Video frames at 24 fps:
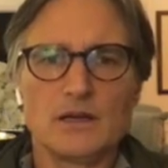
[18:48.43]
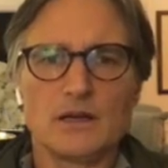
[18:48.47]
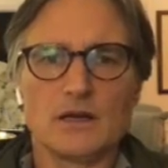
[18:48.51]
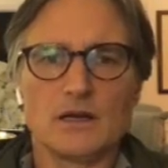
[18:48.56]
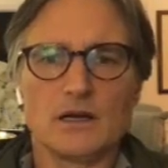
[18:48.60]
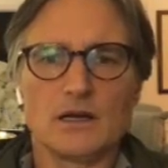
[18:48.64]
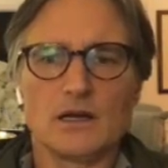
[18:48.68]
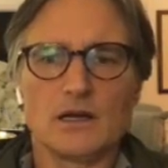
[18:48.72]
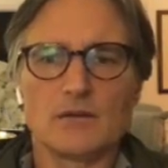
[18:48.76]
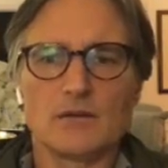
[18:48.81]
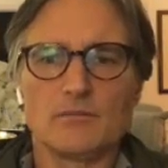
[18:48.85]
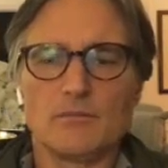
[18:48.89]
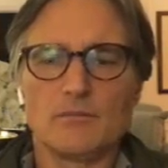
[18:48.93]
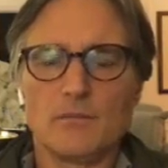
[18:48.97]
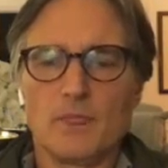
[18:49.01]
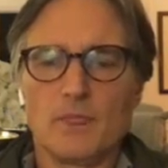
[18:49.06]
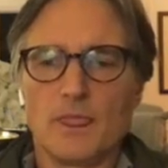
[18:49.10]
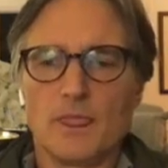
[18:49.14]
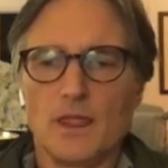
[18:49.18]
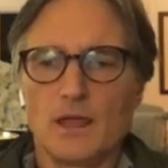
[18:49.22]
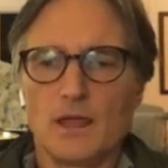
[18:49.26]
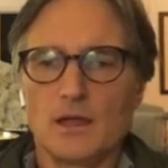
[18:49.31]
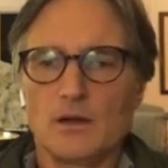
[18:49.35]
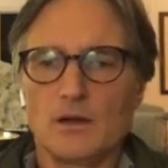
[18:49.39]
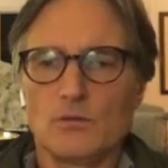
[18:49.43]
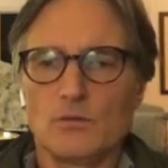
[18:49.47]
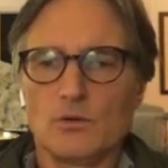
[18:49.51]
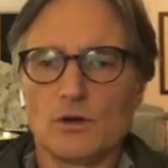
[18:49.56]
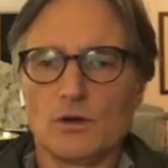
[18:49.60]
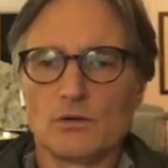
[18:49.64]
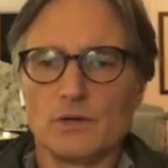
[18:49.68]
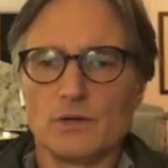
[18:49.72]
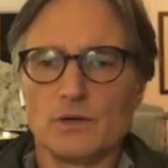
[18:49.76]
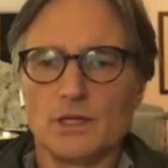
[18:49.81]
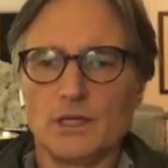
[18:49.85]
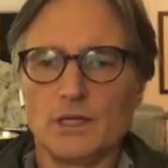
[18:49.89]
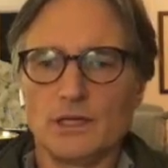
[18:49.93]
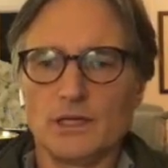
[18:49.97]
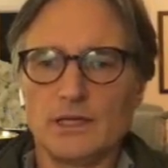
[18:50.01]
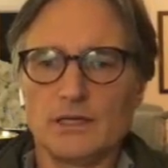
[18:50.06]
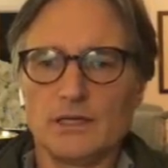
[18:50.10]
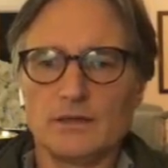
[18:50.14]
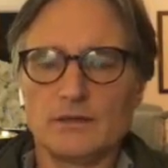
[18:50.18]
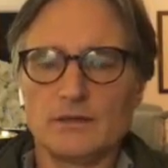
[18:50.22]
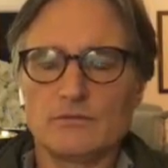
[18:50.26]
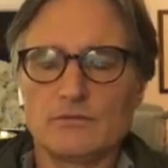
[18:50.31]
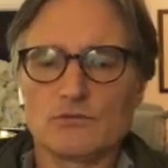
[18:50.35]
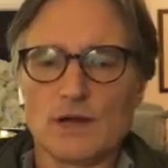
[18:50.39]
Um, we're
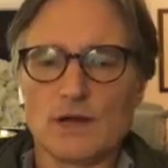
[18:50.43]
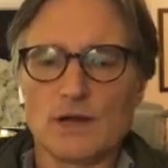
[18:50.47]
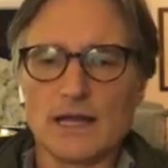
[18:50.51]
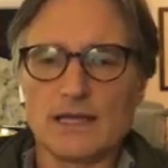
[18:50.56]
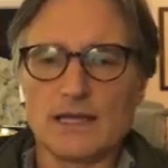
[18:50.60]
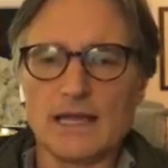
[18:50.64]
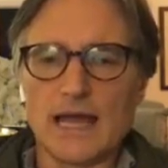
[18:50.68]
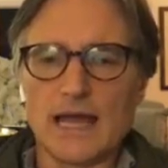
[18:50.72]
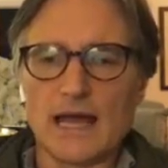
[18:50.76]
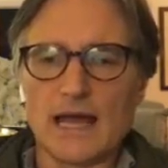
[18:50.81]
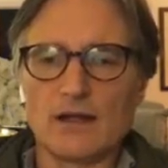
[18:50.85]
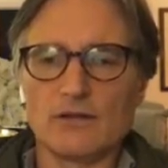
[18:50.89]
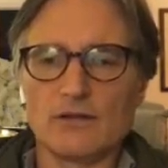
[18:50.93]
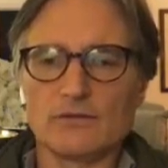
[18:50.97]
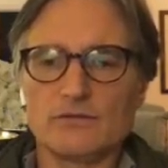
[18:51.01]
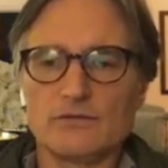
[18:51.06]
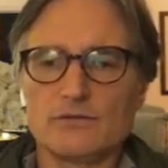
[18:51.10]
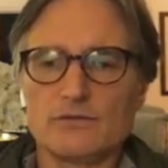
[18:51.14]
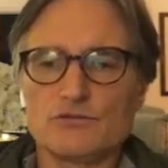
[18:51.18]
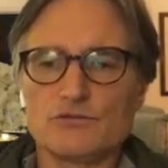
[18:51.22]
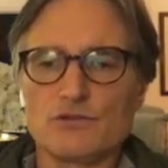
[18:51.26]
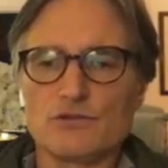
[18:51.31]
really right now